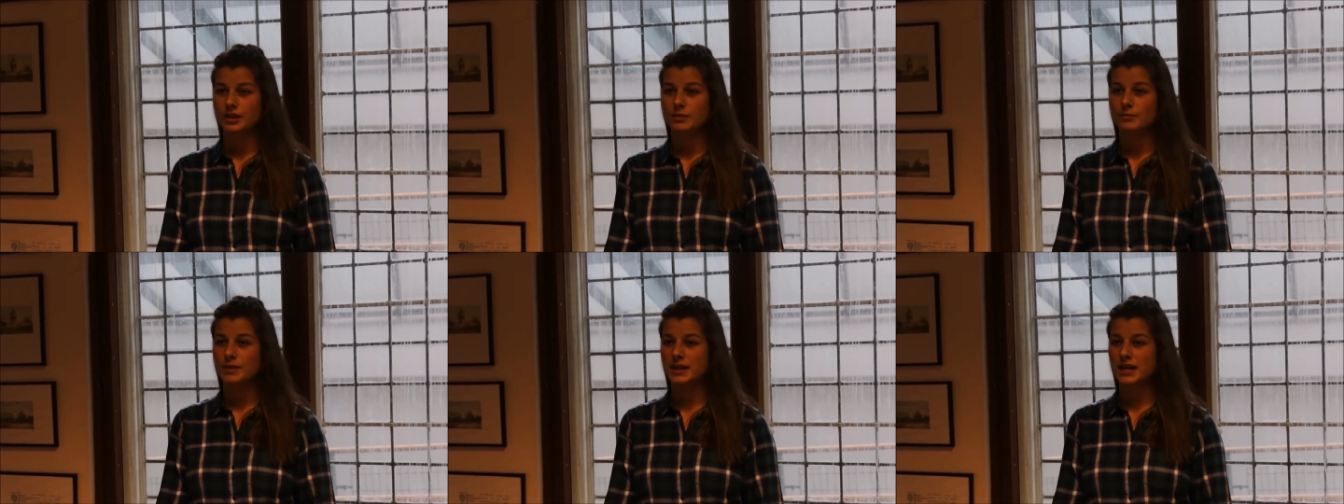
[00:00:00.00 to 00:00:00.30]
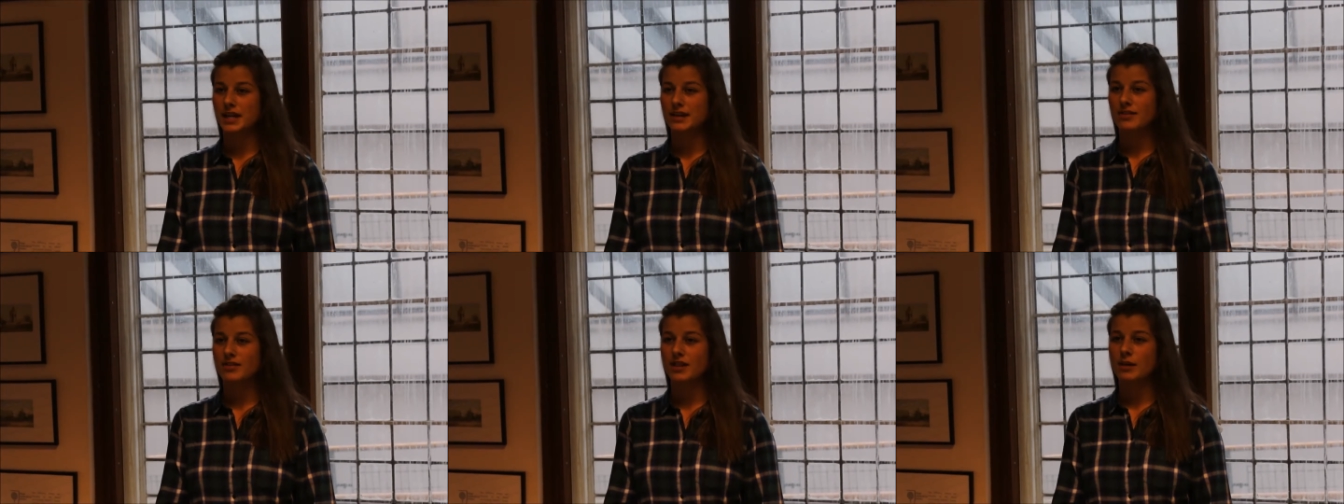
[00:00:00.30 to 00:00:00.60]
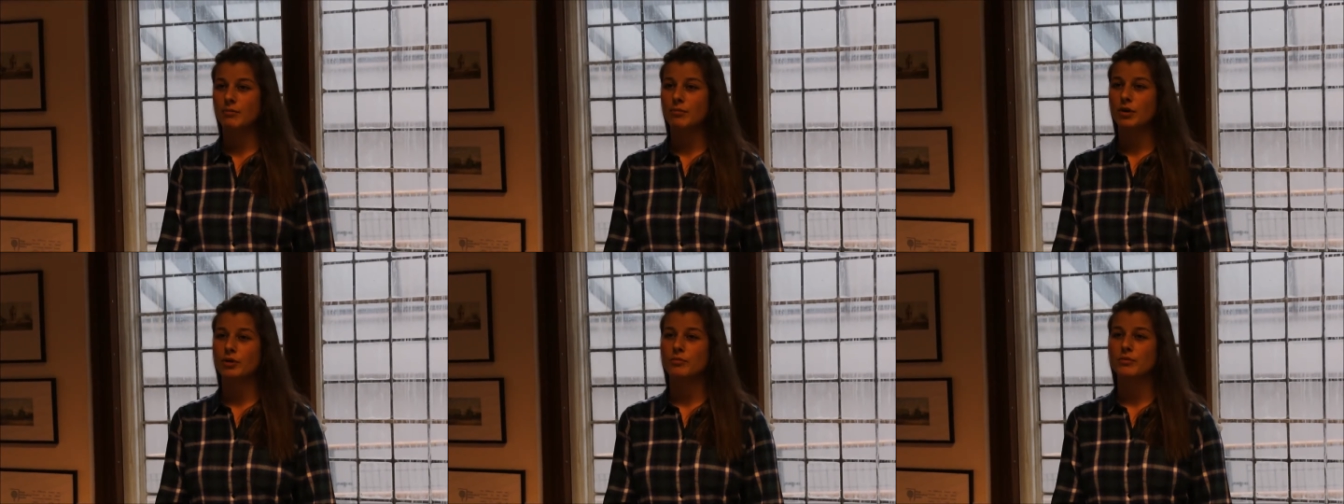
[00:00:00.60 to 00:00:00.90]
Begin
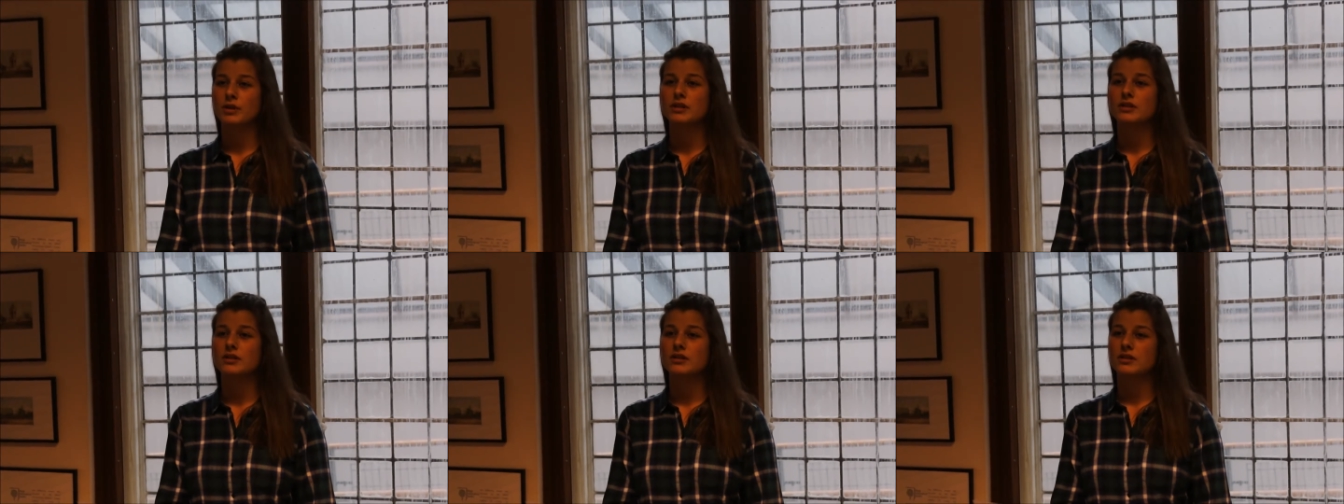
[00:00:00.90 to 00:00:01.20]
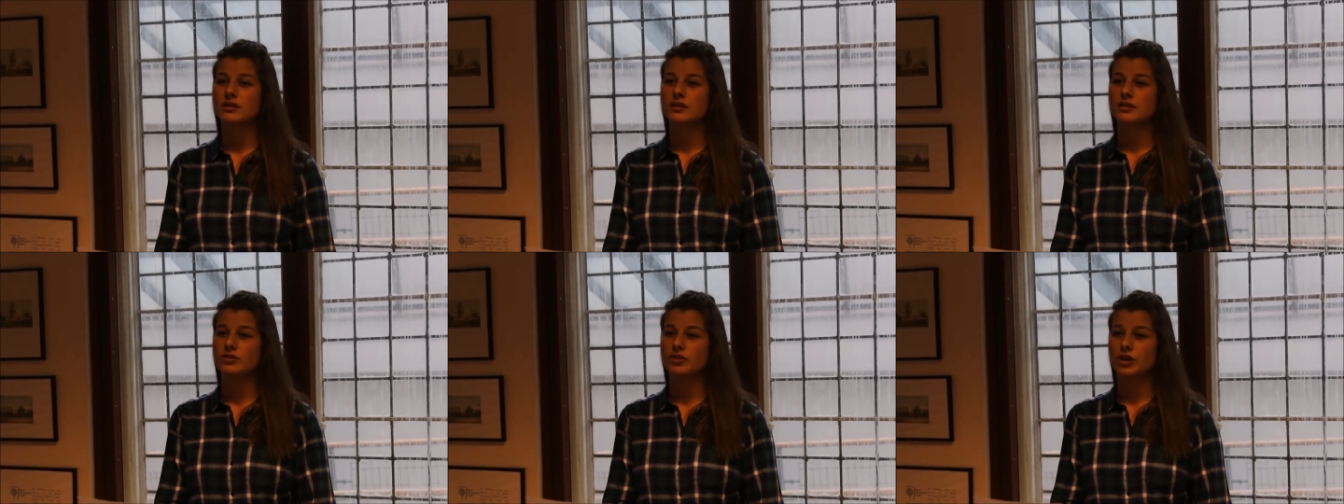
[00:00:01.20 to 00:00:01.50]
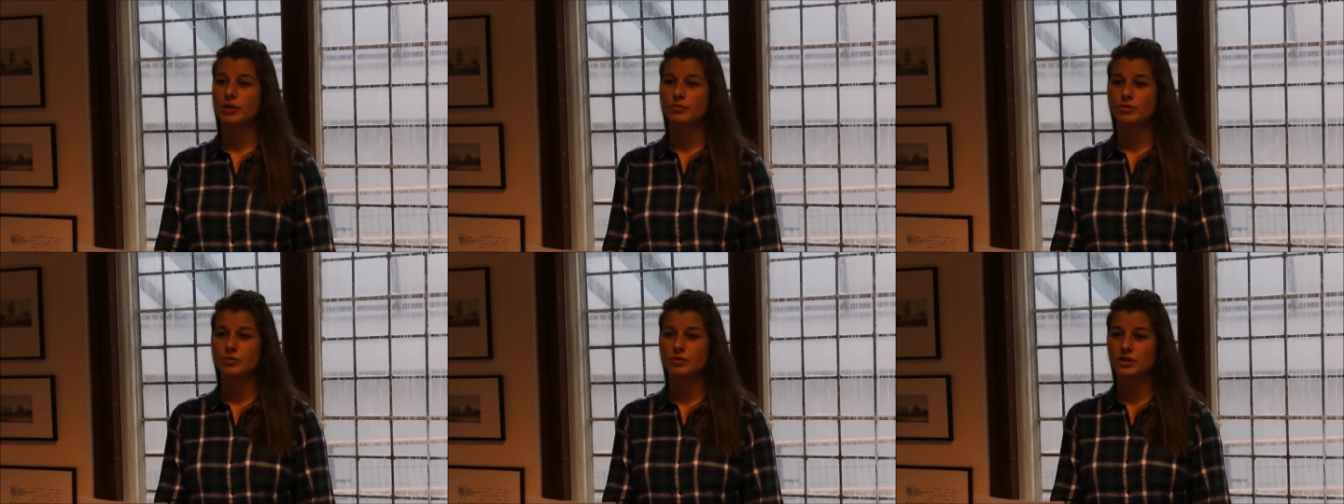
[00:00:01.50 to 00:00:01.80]
that moment,
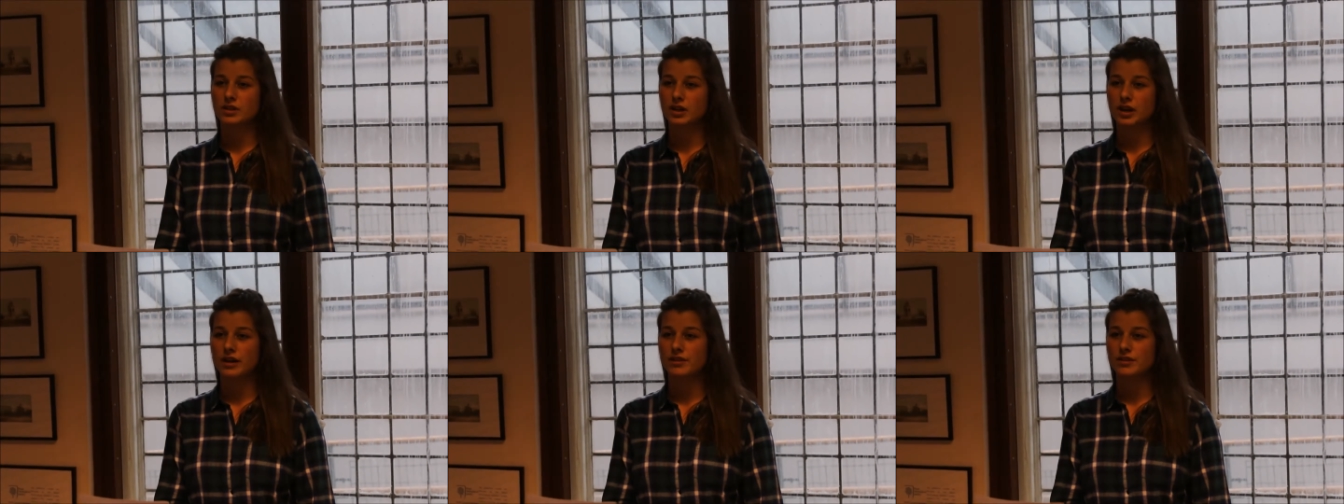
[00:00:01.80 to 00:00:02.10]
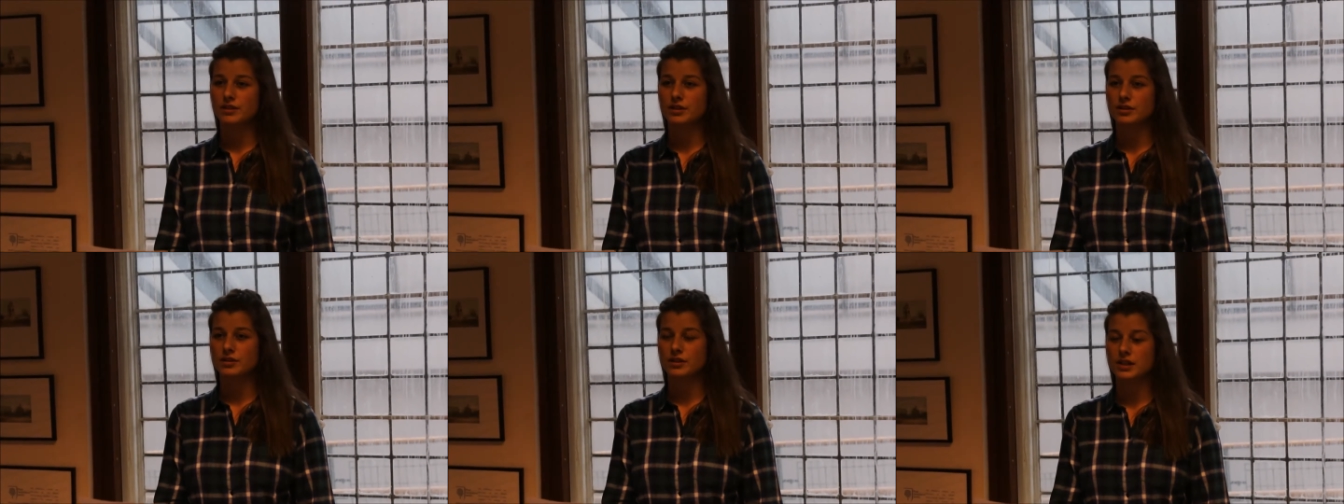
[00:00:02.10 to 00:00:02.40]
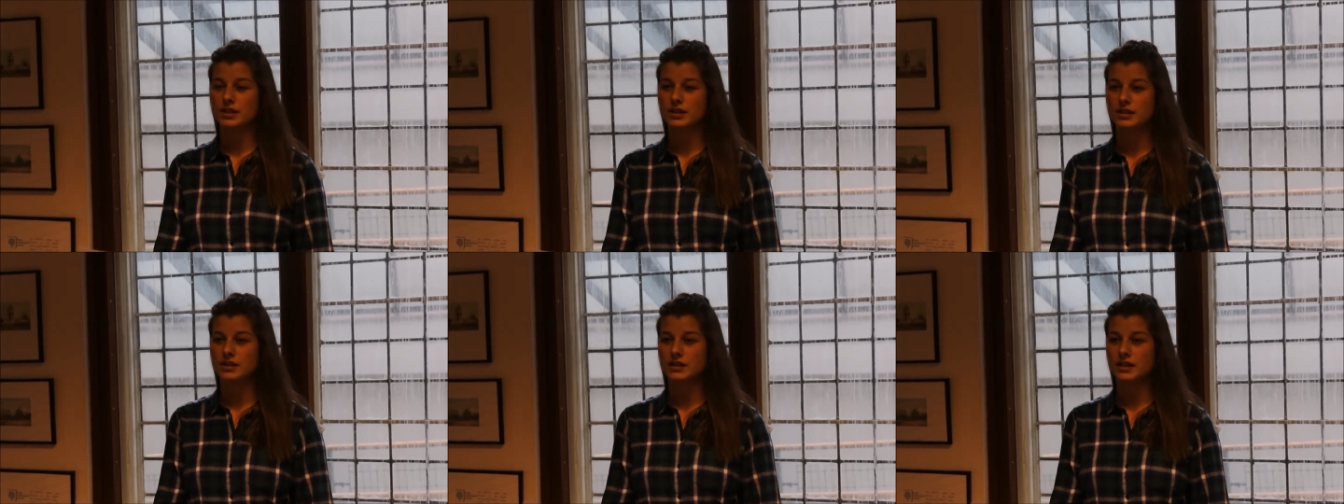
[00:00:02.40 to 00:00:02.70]
shrapnel scythed you
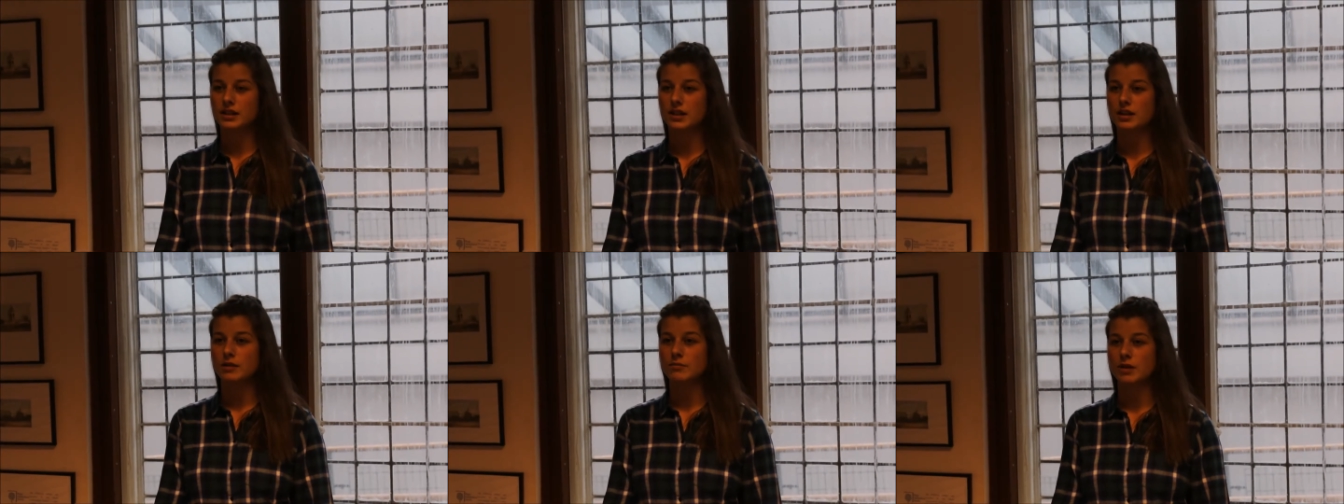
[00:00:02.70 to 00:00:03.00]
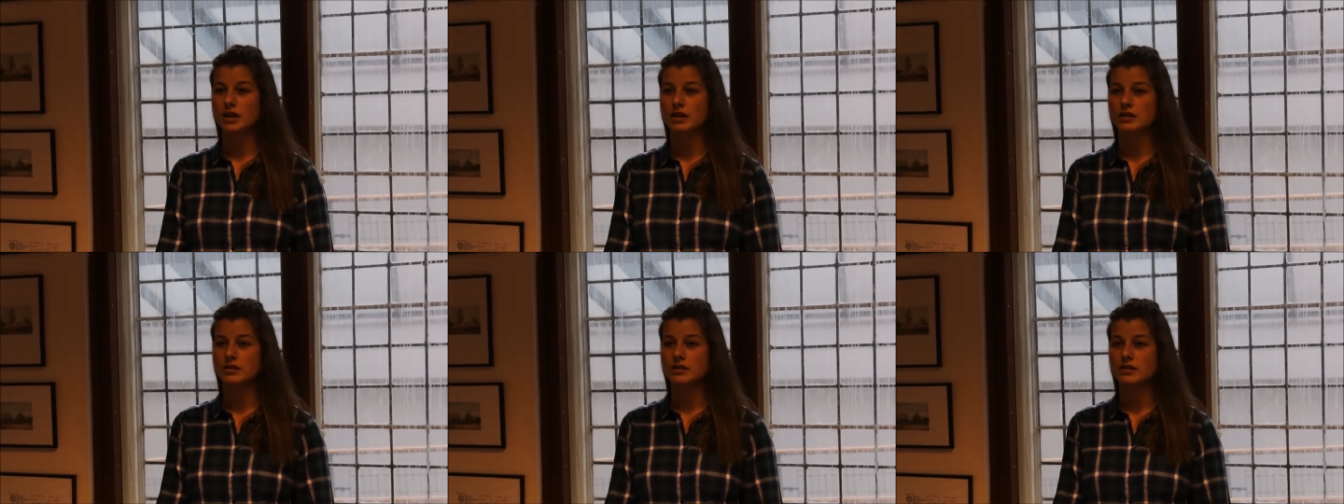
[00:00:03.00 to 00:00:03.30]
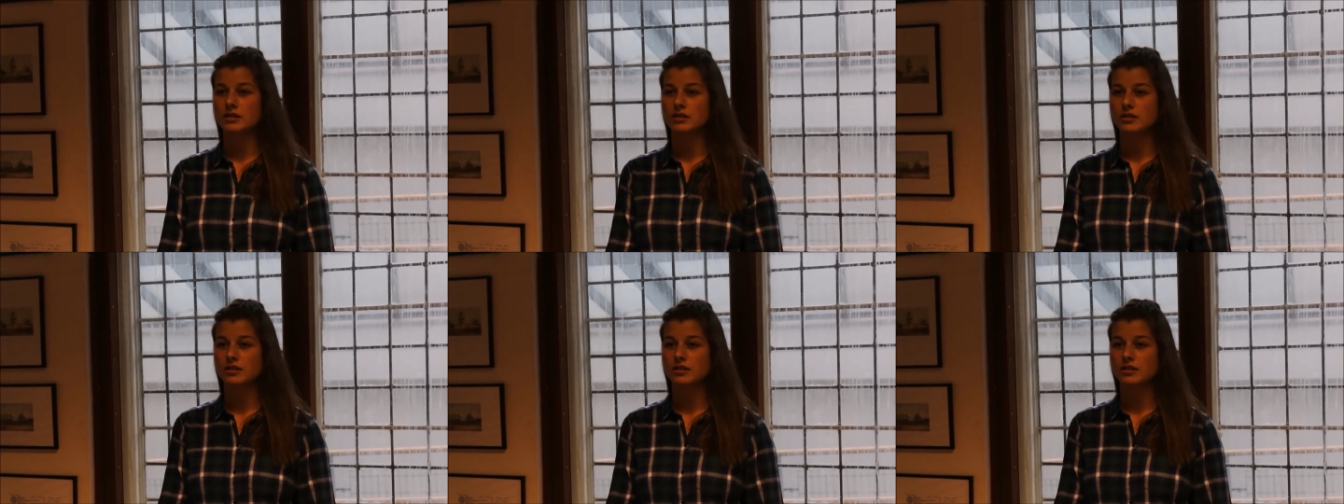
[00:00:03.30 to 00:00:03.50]
to the stinking mud.